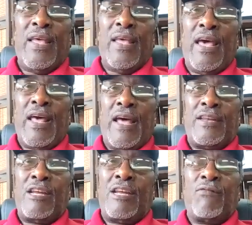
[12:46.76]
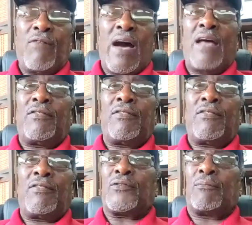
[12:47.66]
and I did provide them
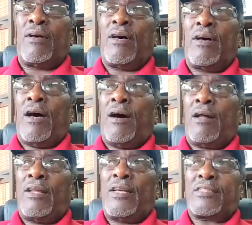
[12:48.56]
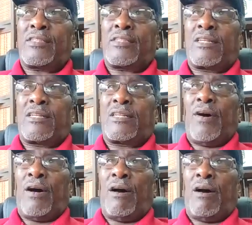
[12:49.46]
some a list
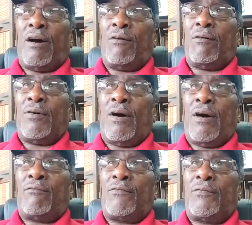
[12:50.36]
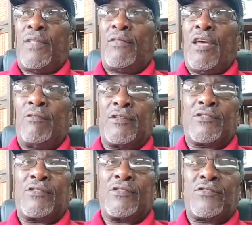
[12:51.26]
of that they would
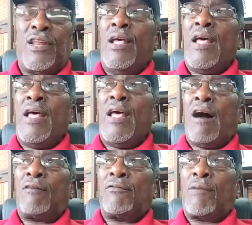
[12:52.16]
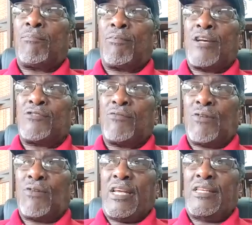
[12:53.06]
send out the press
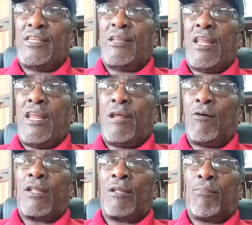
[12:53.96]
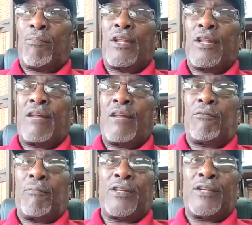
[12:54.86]
release and any other pertinent
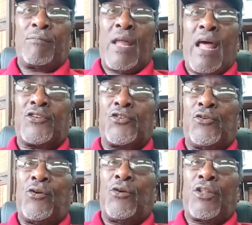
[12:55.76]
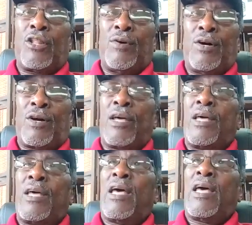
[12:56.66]
information about how to order the book,
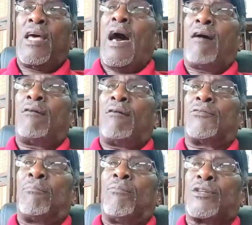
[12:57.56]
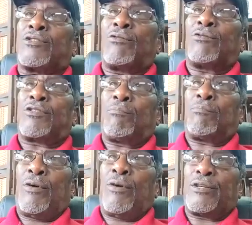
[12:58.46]
how the bookstores could
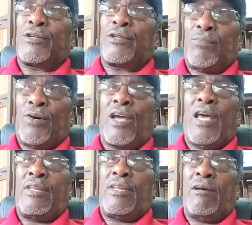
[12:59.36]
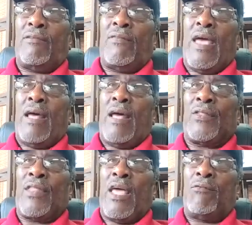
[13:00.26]
purchase the book,
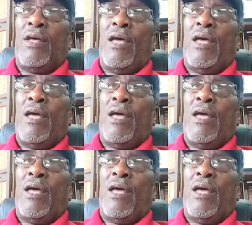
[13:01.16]
but the